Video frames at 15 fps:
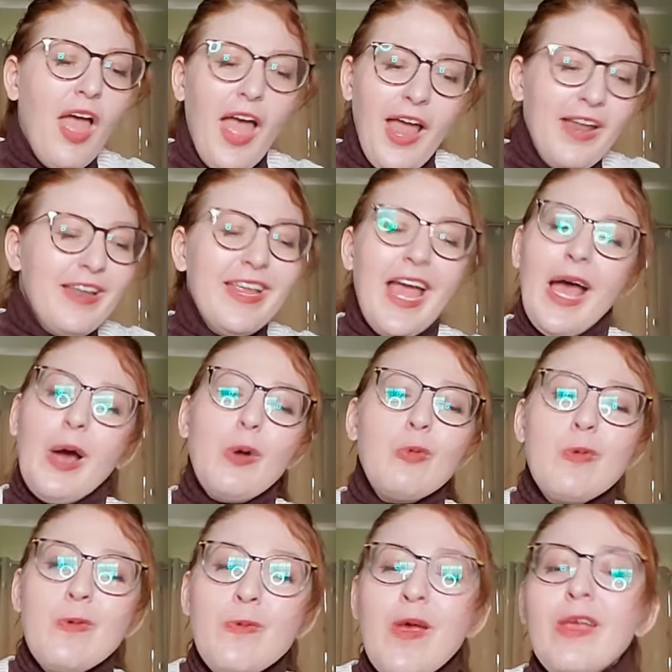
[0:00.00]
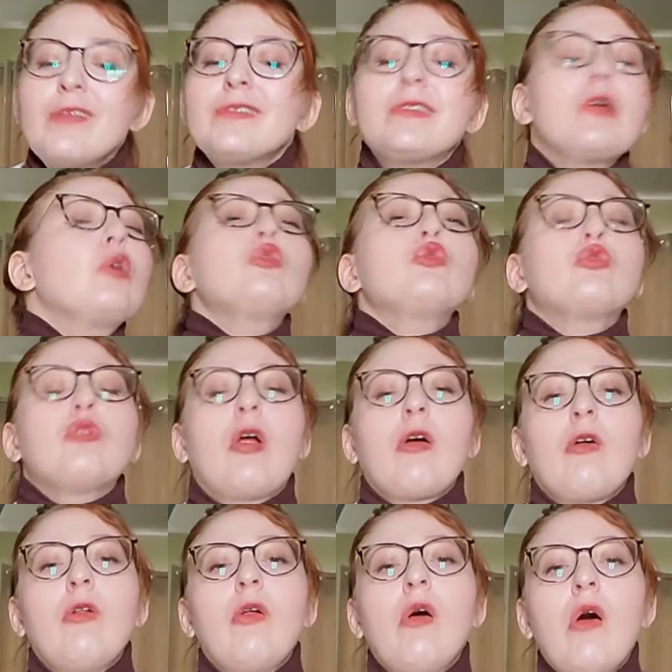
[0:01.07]
And yet we still
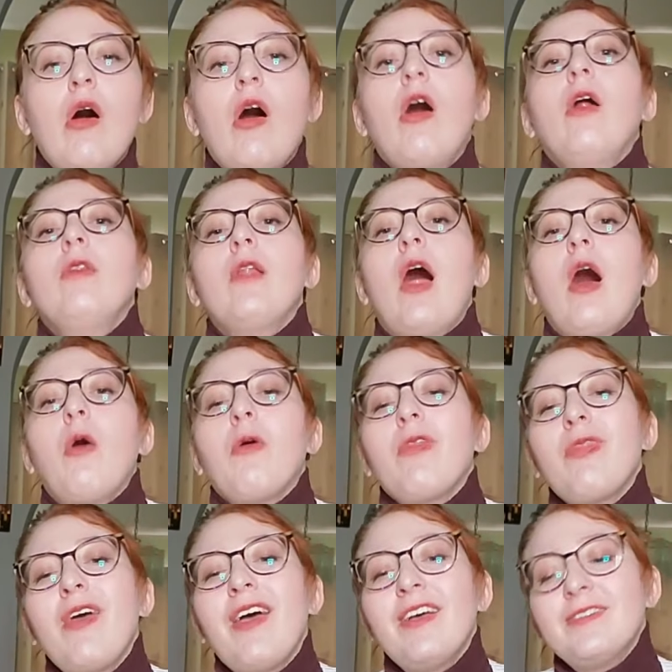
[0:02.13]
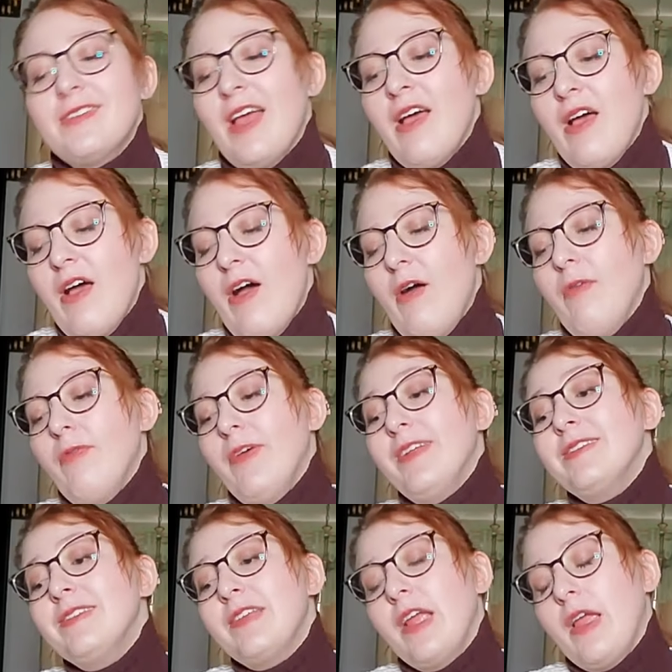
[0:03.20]
struggle a lot with
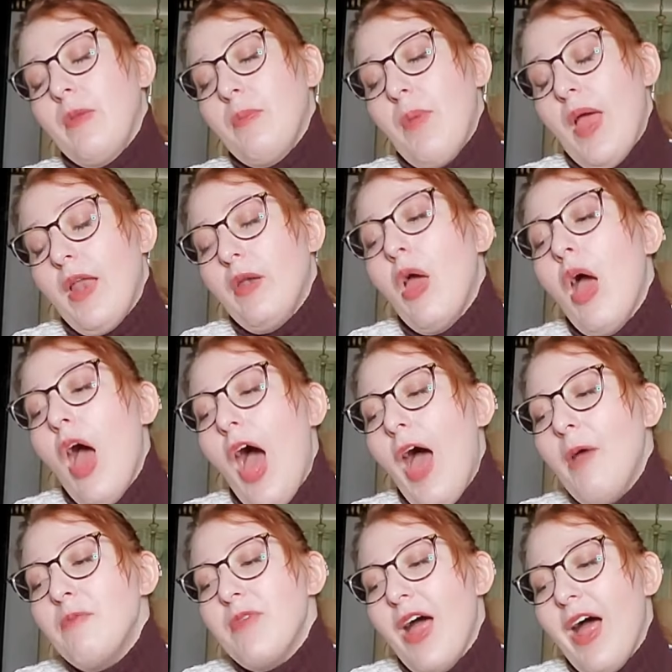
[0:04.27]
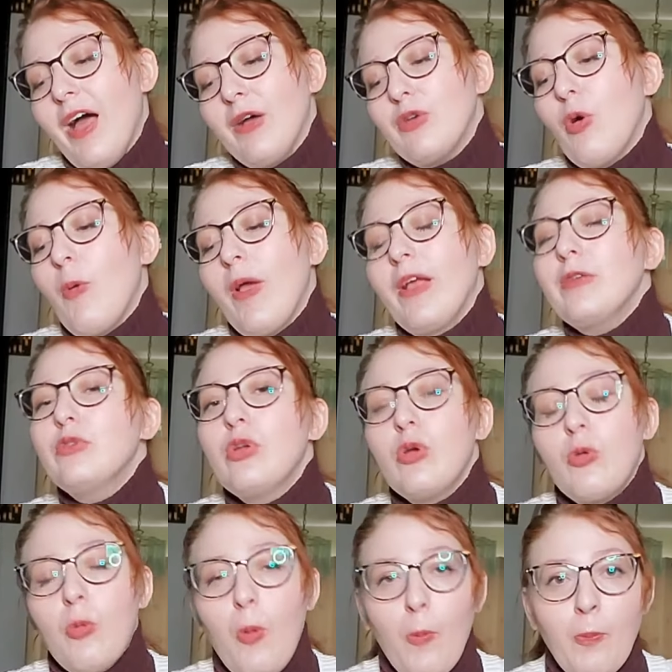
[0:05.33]
self-esteem. And I'm not going
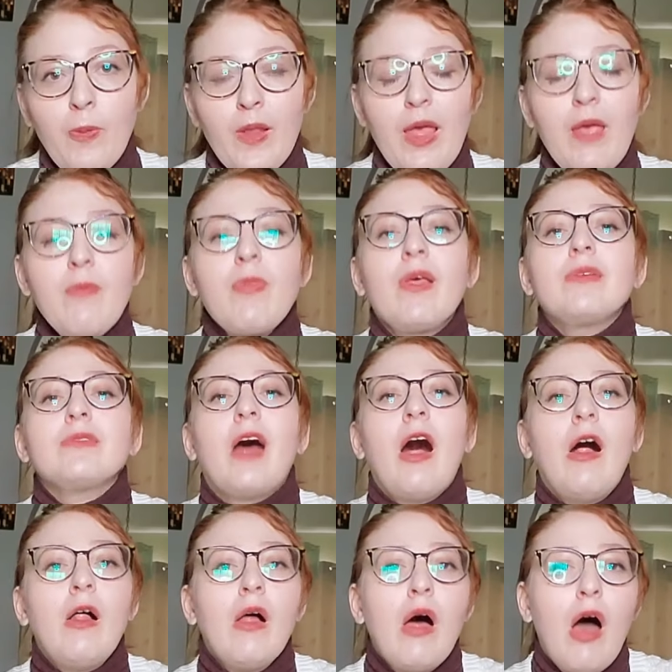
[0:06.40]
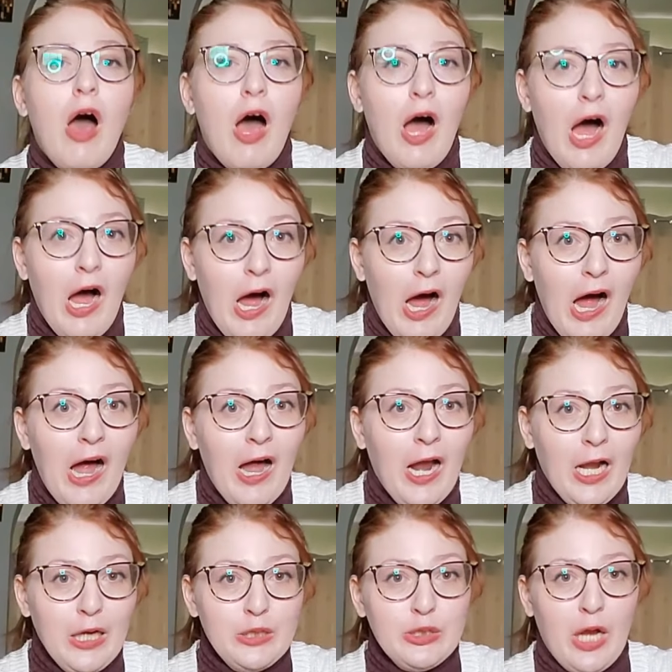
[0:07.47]
to blame this all uh,
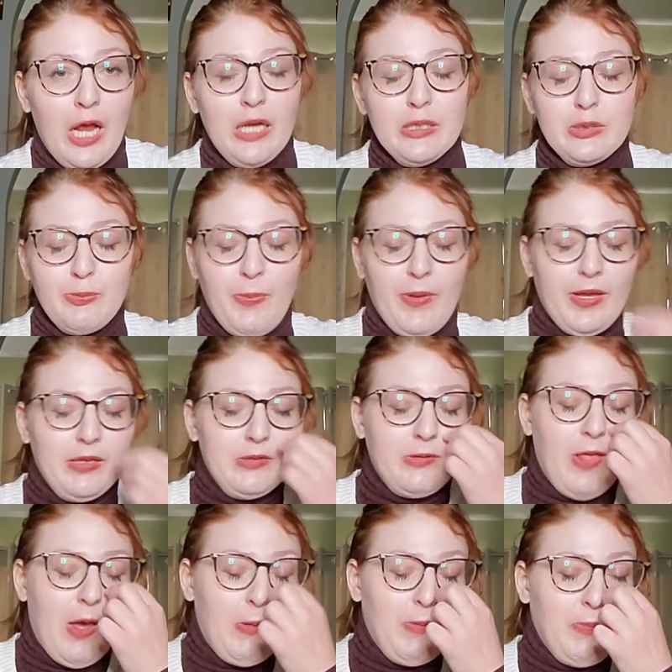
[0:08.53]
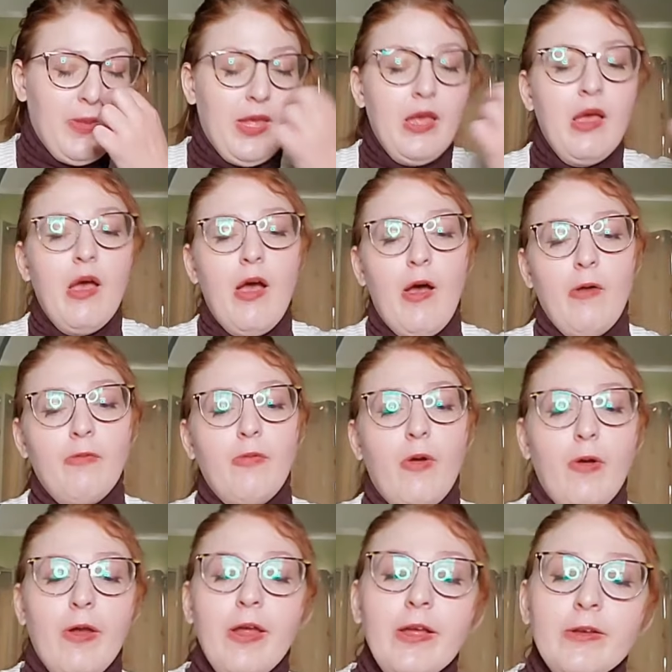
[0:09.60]
on Josh because that would be a
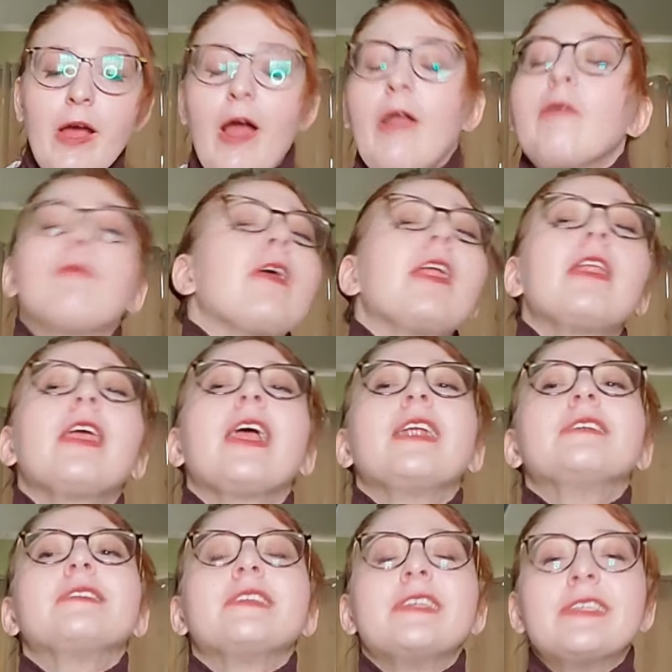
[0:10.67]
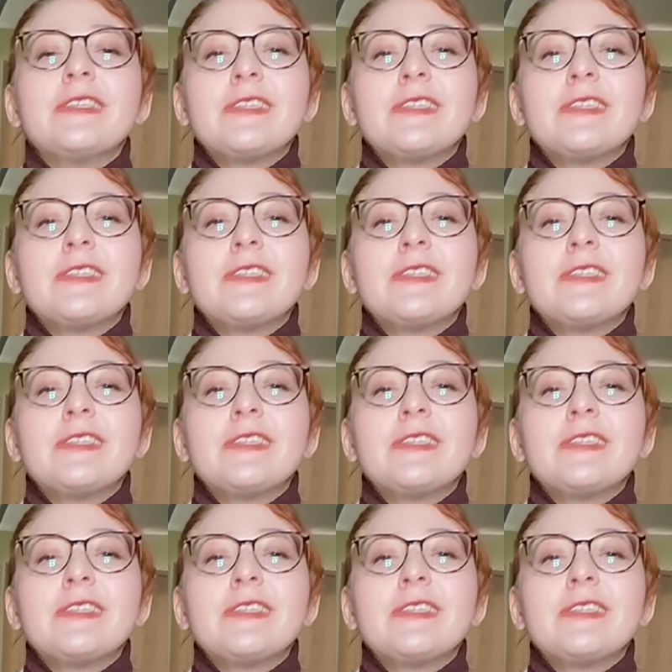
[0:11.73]
very convenient